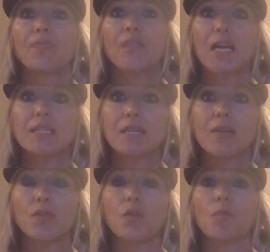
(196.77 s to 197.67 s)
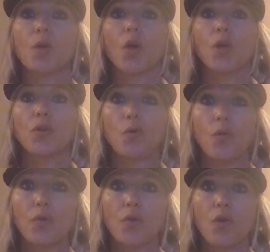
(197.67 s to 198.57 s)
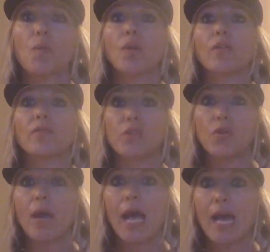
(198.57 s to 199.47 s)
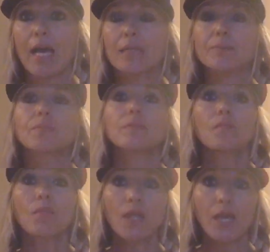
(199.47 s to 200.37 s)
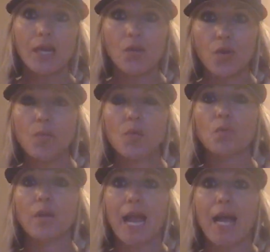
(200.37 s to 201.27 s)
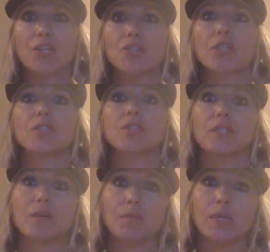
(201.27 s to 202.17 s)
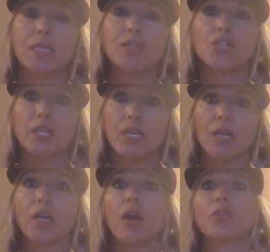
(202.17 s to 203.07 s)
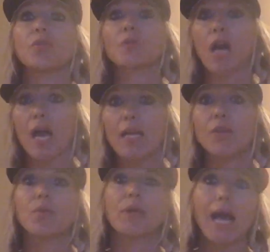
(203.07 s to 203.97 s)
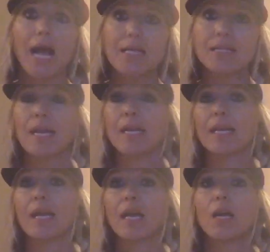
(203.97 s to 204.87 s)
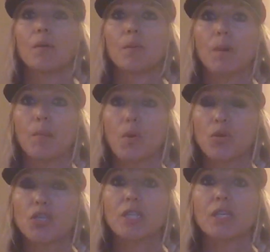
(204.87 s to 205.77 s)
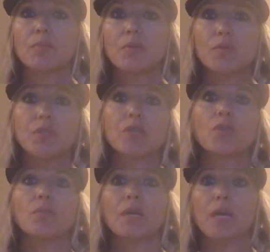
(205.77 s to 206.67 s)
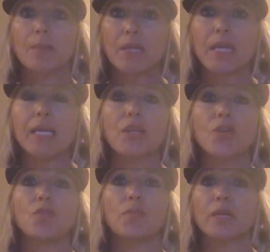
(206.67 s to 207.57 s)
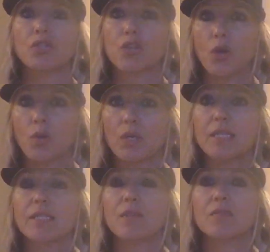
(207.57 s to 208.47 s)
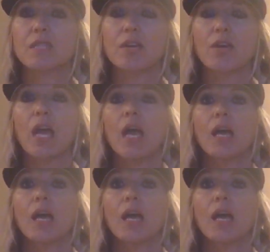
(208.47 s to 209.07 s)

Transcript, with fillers: That's not normal. You're normal. If you had a normal reaction to somebody cheating on you, lying to you, gaslighting, emotionally abusing you, manipulating you, being totally self-centered,